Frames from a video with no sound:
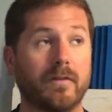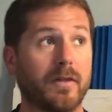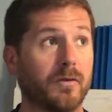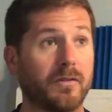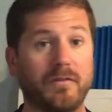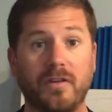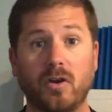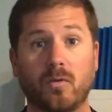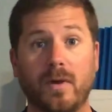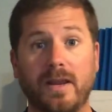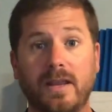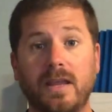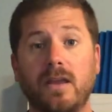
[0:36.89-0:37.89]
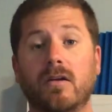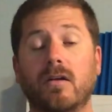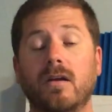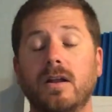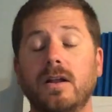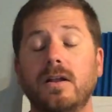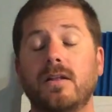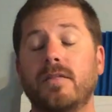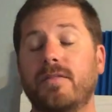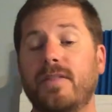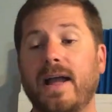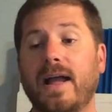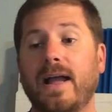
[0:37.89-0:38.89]
there's a video right here
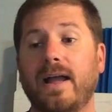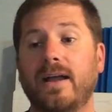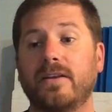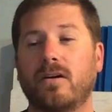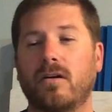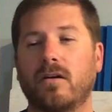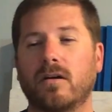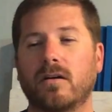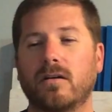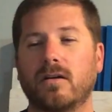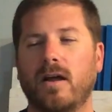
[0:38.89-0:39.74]
that are,